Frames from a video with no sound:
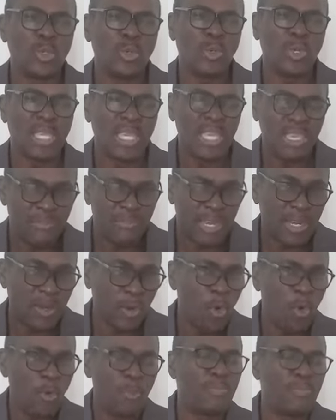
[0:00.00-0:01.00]
give an
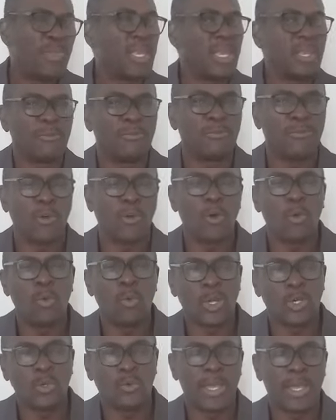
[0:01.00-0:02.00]
opening for
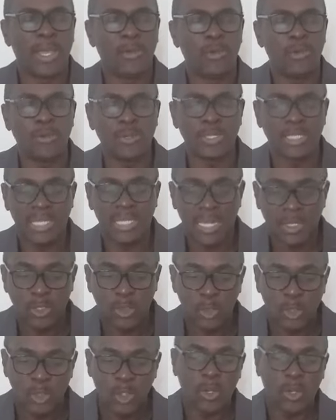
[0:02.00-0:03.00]
what we are going to start
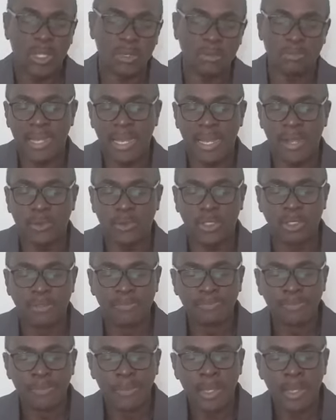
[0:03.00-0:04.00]
to talk about.
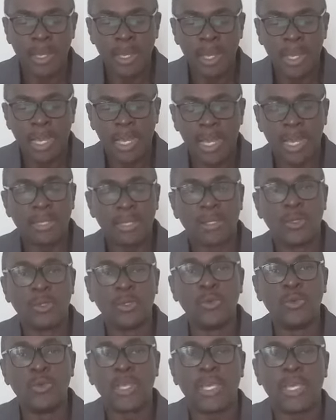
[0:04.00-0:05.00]

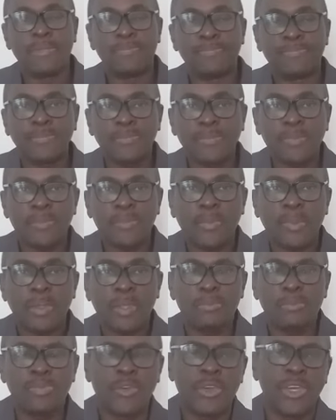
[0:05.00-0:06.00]
Hallelujah.
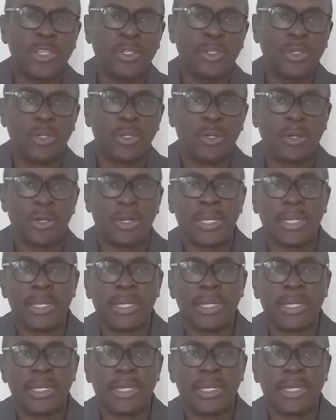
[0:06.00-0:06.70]
Praise the Lord.